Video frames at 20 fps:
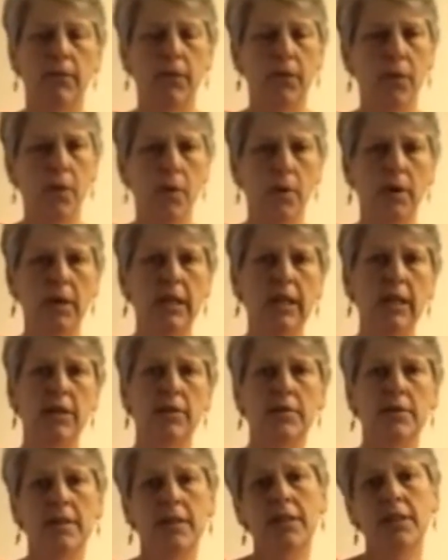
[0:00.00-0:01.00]
four
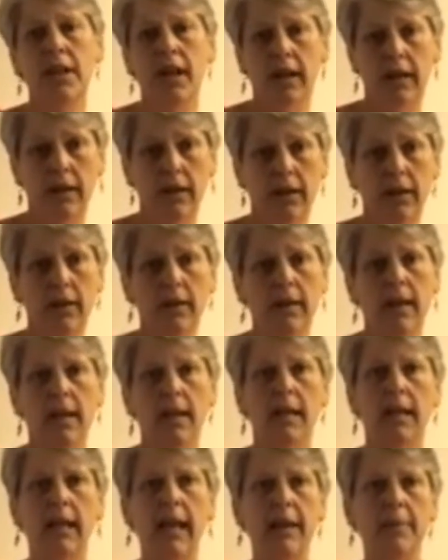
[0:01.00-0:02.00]
years and younger
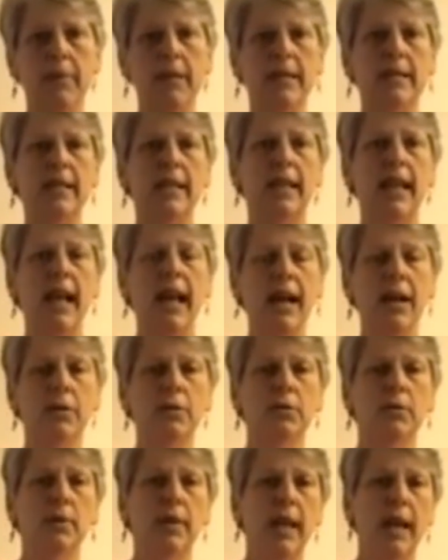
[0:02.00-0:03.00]
came into the
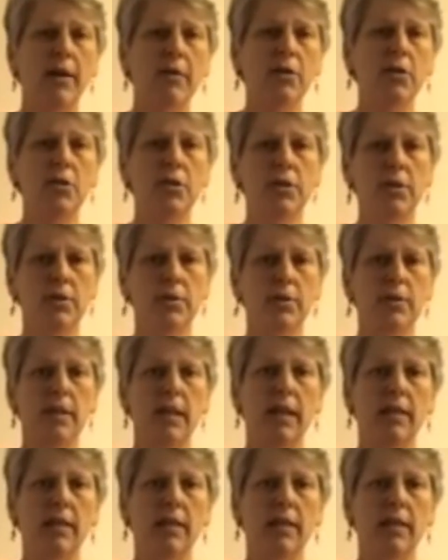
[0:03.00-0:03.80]
house without shoes